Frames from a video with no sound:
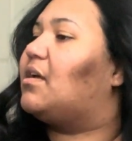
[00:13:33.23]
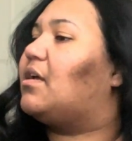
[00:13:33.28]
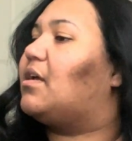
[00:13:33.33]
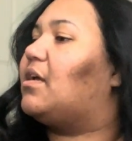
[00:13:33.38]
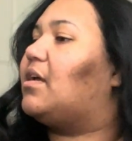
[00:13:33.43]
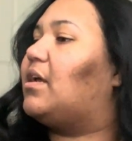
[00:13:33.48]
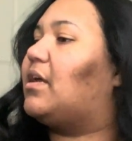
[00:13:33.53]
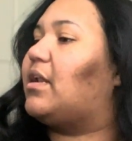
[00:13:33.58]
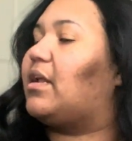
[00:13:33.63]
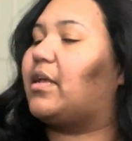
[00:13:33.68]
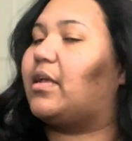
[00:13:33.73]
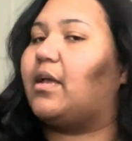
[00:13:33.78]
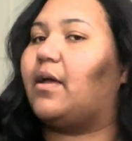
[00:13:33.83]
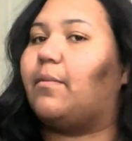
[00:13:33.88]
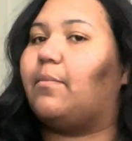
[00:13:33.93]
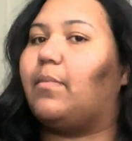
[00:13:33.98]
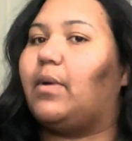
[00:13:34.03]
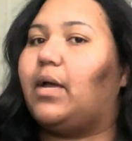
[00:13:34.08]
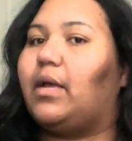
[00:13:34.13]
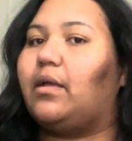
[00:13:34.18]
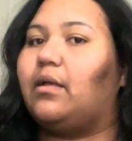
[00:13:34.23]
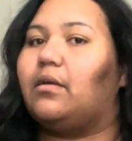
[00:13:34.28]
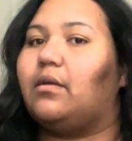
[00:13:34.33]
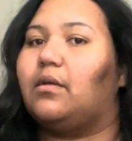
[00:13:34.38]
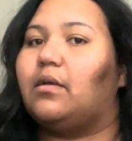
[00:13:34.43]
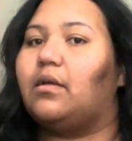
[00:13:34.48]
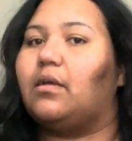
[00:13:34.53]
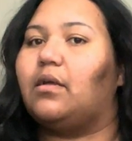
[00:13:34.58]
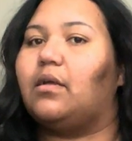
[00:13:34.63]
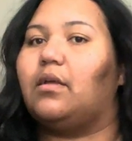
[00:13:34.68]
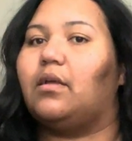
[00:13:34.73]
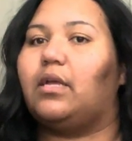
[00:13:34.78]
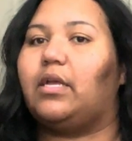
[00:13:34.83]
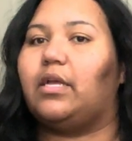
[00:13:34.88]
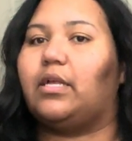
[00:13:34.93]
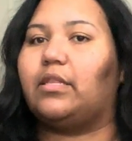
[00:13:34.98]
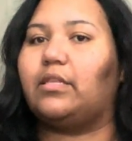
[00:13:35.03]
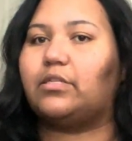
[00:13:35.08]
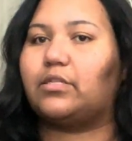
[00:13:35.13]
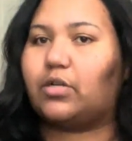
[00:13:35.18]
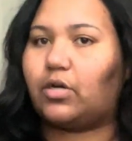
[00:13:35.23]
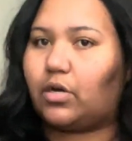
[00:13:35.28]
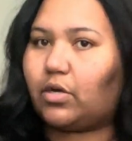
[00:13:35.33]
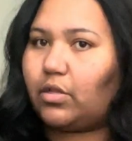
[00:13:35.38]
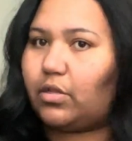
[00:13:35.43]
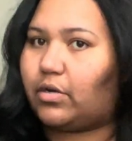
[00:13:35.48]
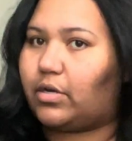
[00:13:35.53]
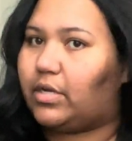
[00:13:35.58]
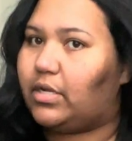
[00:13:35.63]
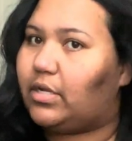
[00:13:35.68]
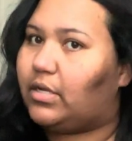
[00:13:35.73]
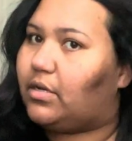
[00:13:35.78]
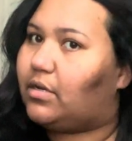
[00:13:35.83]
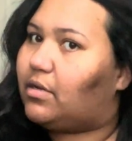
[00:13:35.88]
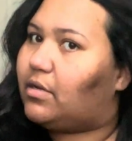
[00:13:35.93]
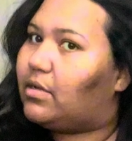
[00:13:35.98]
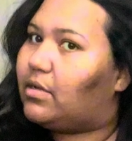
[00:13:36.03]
and I kept my heatless curler in.